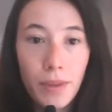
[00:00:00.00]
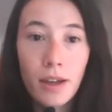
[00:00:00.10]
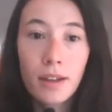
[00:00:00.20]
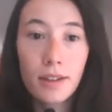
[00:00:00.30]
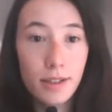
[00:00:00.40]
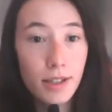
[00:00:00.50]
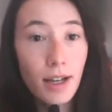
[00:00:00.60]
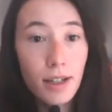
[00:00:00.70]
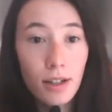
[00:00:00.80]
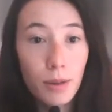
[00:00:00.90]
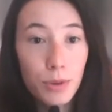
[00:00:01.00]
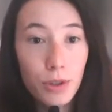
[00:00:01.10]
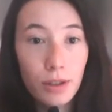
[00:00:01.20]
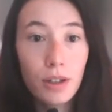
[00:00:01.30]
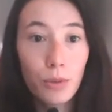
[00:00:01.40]
The second
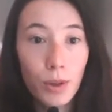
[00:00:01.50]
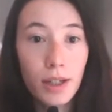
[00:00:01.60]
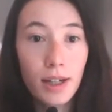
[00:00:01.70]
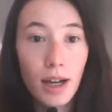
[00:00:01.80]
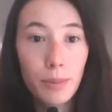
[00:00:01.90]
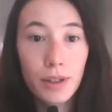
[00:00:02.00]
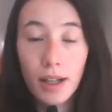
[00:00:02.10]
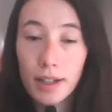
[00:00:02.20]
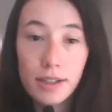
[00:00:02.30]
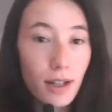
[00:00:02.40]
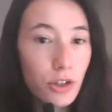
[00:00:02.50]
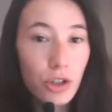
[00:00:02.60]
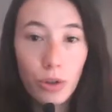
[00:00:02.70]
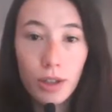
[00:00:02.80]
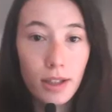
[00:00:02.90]
option of what can happen, and it's not
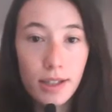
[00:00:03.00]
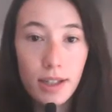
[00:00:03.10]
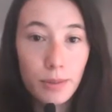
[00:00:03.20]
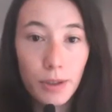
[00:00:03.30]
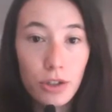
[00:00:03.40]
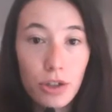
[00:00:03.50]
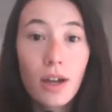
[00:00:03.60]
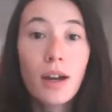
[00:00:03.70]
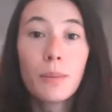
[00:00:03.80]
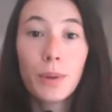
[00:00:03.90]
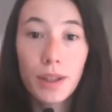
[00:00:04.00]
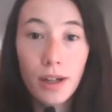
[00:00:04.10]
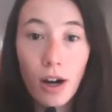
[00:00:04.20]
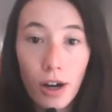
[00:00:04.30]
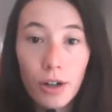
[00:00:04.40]
shown in this image, but the
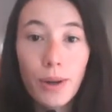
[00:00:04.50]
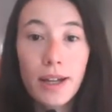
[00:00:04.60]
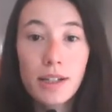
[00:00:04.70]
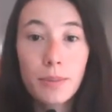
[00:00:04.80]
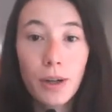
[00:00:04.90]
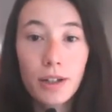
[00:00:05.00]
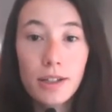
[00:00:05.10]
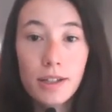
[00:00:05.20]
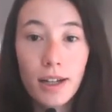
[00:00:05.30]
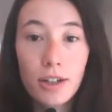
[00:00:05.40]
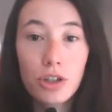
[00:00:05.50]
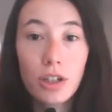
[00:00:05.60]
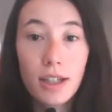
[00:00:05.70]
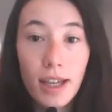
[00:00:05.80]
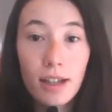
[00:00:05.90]
autoantibodies can actually
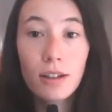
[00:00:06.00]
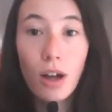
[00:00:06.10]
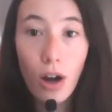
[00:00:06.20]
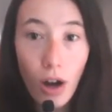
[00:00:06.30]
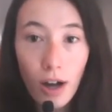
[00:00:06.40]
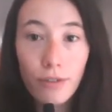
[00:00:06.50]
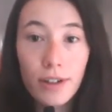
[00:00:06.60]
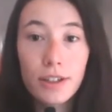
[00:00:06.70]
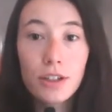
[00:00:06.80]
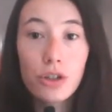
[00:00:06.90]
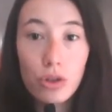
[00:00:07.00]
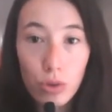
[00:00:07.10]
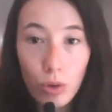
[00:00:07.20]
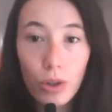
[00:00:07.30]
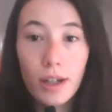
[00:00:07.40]
kill off and
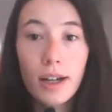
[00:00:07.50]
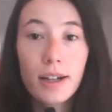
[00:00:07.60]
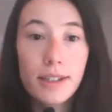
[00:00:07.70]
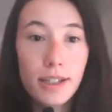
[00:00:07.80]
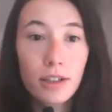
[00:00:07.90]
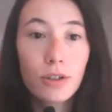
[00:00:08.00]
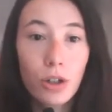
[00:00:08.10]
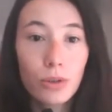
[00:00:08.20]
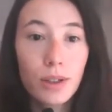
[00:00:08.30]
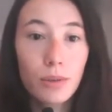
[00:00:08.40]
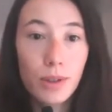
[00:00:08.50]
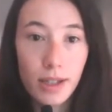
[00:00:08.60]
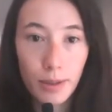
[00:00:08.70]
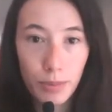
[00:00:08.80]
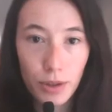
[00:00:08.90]
destroy acetylcholine
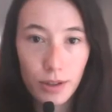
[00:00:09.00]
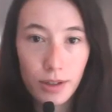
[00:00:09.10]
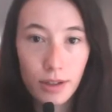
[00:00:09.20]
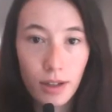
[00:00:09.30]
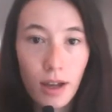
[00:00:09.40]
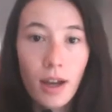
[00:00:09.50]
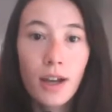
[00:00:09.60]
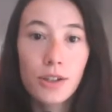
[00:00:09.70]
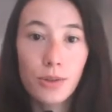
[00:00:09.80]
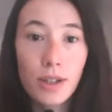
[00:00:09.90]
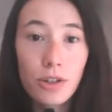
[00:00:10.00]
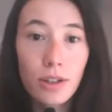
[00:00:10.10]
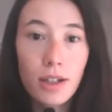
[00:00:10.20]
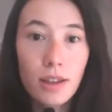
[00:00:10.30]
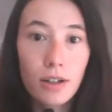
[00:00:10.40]
receptors. So
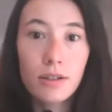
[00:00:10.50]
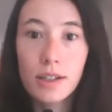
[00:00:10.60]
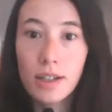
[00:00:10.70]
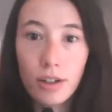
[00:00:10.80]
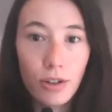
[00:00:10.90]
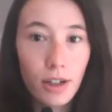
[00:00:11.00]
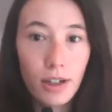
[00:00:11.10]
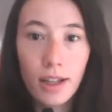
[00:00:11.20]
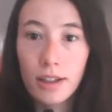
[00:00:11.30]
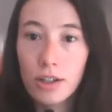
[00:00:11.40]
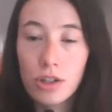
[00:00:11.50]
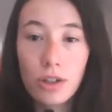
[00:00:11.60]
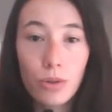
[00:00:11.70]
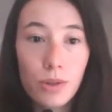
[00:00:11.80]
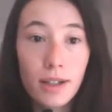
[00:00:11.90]
essentially they're disintegrated and they just
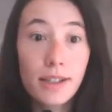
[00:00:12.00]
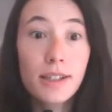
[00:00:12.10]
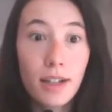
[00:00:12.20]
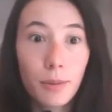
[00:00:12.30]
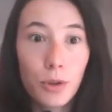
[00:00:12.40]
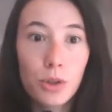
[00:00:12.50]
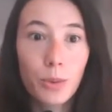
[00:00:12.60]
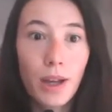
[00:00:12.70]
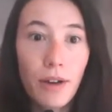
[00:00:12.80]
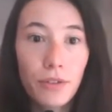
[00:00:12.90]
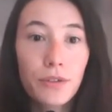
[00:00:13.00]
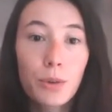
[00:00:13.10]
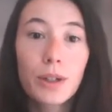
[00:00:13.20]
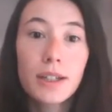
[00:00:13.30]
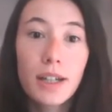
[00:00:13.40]
don't exist anymore, so we have a
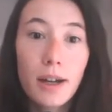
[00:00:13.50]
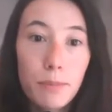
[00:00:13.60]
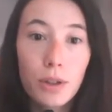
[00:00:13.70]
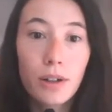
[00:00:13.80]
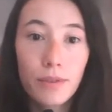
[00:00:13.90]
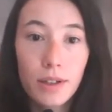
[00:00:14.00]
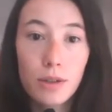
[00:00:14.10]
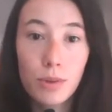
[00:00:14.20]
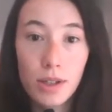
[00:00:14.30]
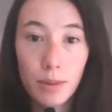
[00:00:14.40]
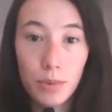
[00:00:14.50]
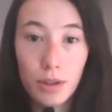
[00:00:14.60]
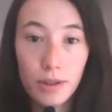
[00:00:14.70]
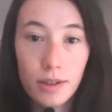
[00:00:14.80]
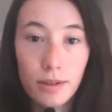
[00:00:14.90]
fewer number of these receptors.